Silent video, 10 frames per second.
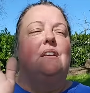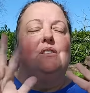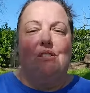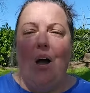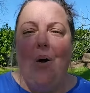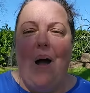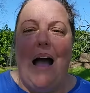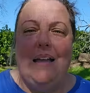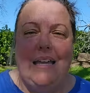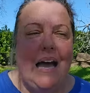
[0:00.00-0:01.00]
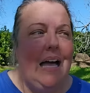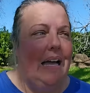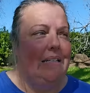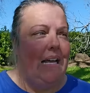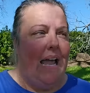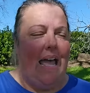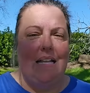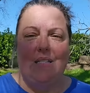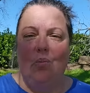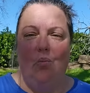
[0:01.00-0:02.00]
So I got, I
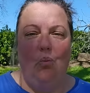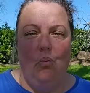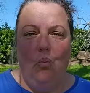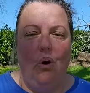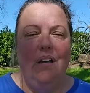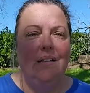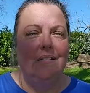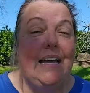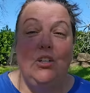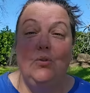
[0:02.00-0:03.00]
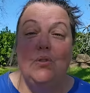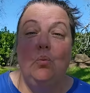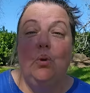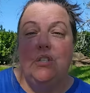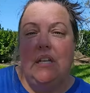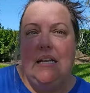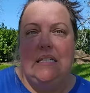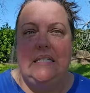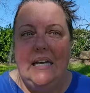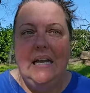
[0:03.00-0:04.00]
had some wood, I used the wood to
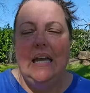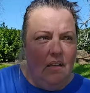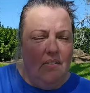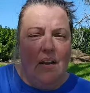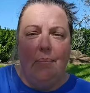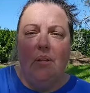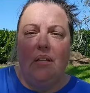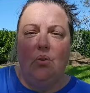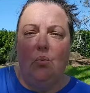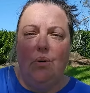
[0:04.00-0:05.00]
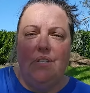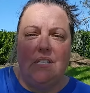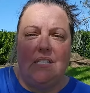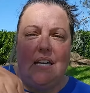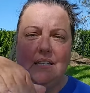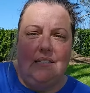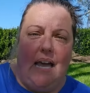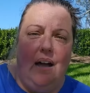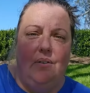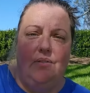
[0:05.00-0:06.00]
like dig and then I put like the wood stick
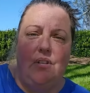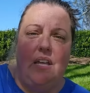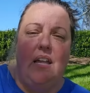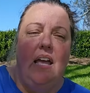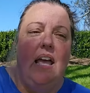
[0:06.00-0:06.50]
down so that